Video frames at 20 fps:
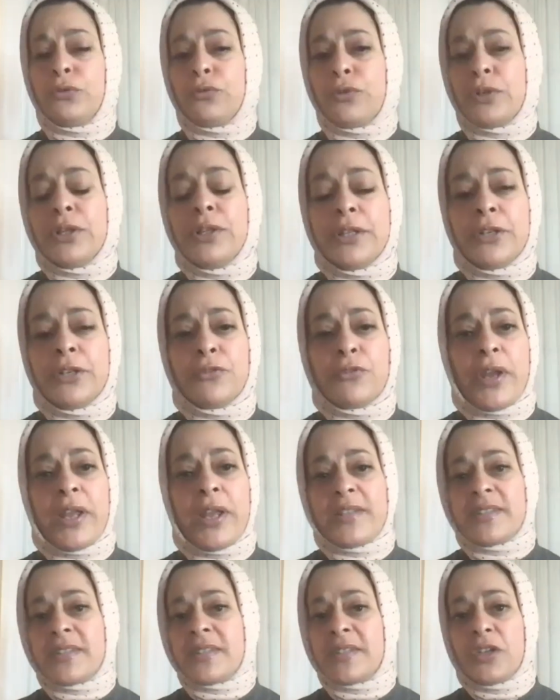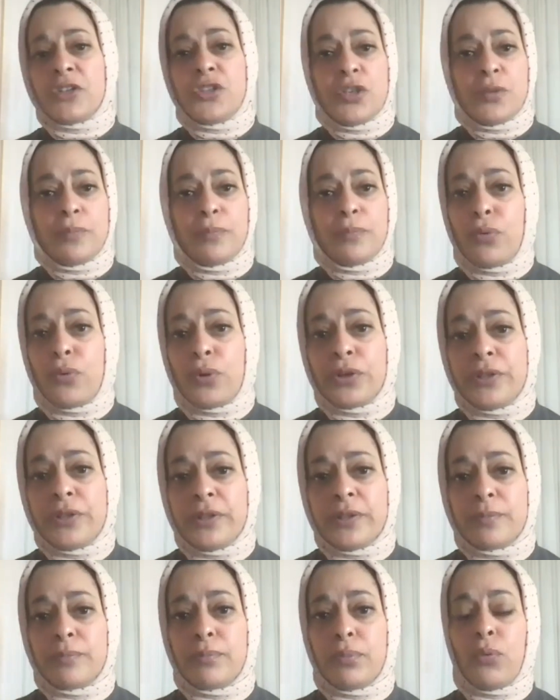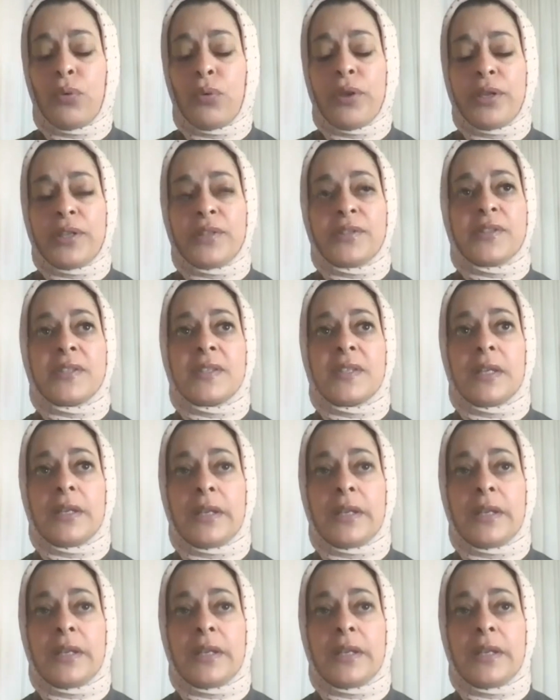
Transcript: really raised such important points,